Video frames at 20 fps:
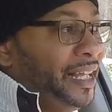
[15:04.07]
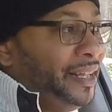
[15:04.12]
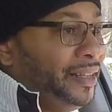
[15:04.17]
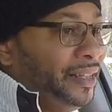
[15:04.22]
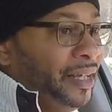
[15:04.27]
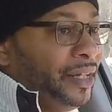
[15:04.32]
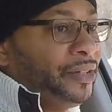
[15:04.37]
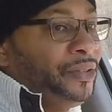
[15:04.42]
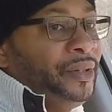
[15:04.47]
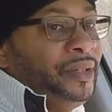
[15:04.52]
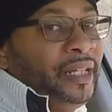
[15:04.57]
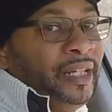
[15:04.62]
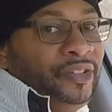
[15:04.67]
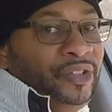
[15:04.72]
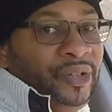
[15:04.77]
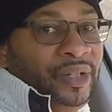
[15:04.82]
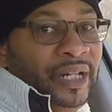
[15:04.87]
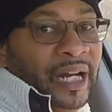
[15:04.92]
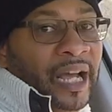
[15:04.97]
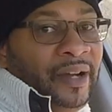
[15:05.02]
and luxury that
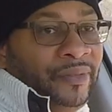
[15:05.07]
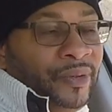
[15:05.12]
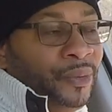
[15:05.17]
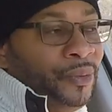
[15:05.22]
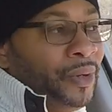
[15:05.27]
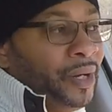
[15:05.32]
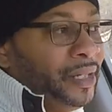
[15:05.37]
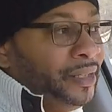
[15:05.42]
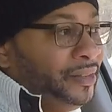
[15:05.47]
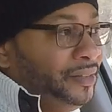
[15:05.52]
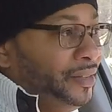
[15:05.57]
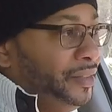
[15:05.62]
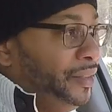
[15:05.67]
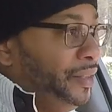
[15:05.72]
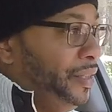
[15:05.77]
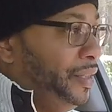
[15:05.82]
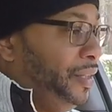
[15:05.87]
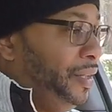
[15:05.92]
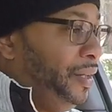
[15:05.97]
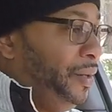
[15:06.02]
you could ever want
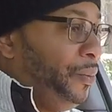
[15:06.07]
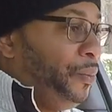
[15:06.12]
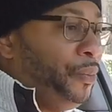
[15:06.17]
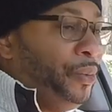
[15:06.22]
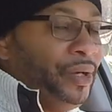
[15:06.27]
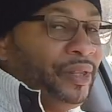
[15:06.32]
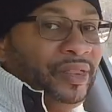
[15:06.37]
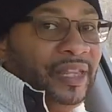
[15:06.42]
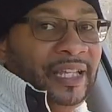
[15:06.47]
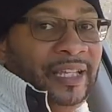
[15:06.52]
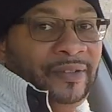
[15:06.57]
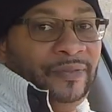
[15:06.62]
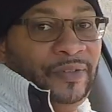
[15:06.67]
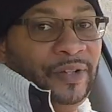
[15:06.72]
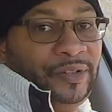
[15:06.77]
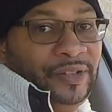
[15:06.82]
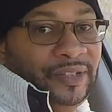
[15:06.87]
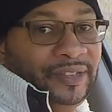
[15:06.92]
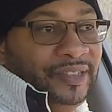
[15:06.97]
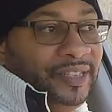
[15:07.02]
with
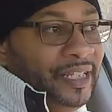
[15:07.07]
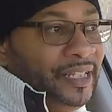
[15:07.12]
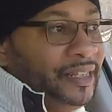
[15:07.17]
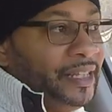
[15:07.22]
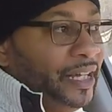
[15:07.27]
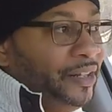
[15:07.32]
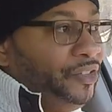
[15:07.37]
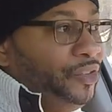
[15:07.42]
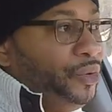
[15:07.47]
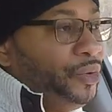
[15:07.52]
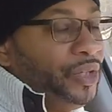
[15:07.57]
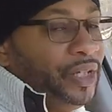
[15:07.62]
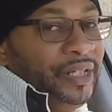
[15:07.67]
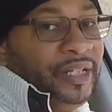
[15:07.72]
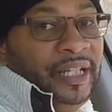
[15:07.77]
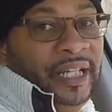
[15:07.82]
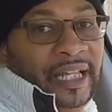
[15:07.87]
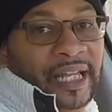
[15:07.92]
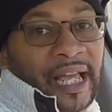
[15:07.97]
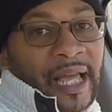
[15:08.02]
efficiency that you
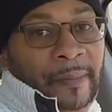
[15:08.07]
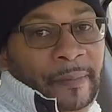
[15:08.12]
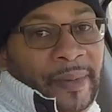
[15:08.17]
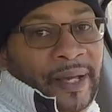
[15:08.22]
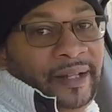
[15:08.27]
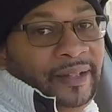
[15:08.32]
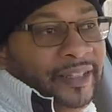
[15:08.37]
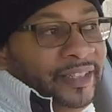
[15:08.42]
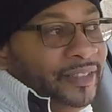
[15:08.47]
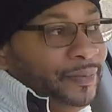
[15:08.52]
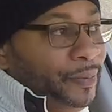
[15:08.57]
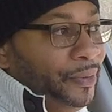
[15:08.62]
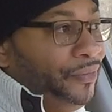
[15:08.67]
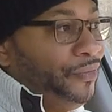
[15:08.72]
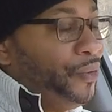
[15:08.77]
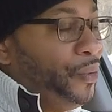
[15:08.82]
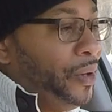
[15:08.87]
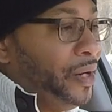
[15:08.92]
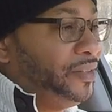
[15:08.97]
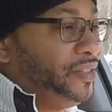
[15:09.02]
couldn't get in Bentleys
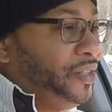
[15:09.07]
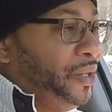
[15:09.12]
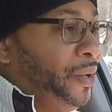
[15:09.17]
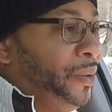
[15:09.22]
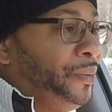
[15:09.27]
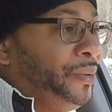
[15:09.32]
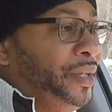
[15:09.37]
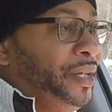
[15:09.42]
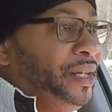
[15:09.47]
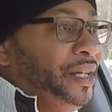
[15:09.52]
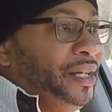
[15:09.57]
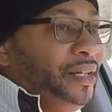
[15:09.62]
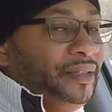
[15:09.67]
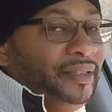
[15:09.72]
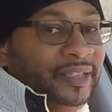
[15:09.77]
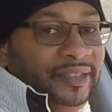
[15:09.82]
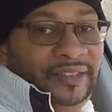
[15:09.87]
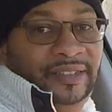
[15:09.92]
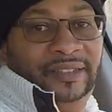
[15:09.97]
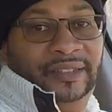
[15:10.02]
before. So
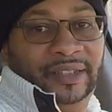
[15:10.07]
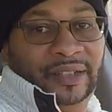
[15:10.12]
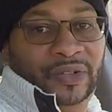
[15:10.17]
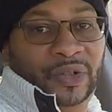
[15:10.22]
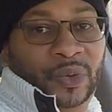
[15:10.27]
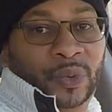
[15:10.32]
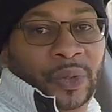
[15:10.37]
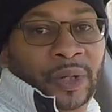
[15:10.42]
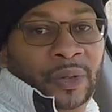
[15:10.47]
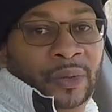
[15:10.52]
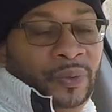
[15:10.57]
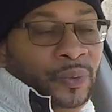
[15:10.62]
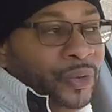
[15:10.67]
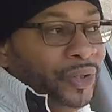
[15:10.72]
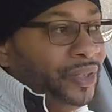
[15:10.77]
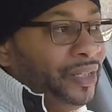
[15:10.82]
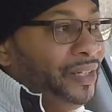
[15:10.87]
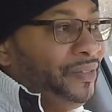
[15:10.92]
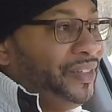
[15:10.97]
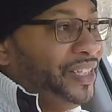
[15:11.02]
This is the new world
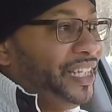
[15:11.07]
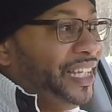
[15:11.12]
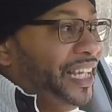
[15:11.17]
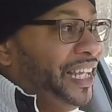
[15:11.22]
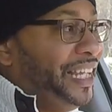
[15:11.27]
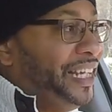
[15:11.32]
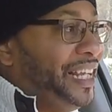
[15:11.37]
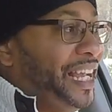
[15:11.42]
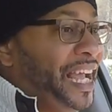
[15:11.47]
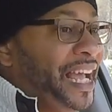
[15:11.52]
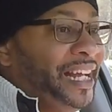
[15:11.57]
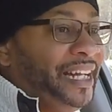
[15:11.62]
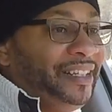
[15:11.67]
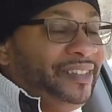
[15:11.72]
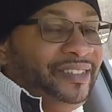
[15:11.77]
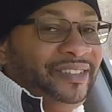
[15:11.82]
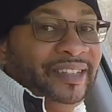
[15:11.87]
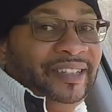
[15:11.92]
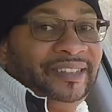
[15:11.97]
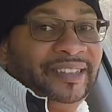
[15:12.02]
we're living in, and
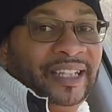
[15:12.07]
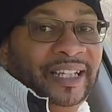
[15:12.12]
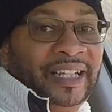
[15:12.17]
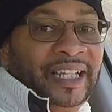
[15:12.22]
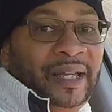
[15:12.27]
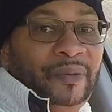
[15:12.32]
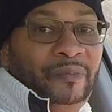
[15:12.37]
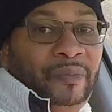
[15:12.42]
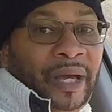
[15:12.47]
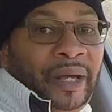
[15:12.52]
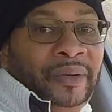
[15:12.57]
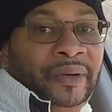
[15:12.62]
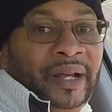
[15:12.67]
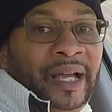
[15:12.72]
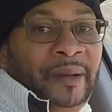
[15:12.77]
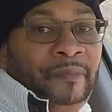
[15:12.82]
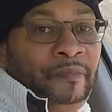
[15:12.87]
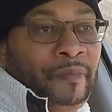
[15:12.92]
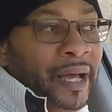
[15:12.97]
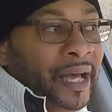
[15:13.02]
it's just going to get better
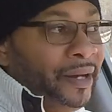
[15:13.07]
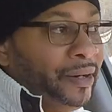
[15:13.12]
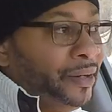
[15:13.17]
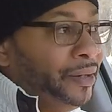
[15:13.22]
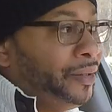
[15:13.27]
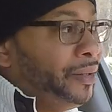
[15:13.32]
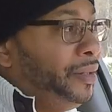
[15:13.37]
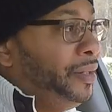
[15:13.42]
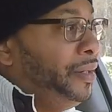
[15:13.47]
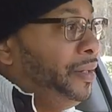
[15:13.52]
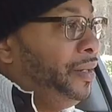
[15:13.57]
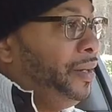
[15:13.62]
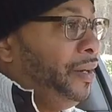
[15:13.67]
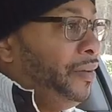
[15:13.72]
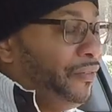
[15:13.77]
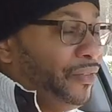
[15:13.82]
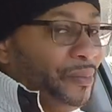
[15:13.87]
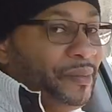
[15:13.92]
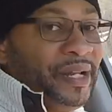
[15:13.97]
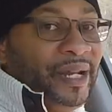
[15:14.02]
and better
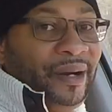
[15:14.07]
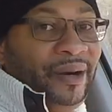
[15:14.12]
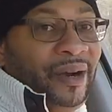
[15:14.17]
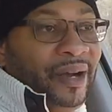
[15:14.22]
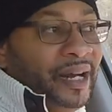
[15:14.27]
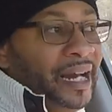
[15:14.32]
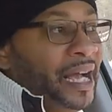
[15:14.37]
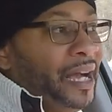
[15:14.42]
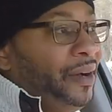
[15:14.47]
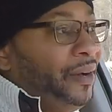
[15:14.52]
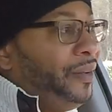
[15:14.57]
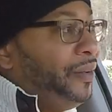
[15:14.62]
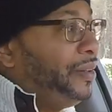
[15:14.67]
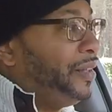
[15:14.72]
from here on out.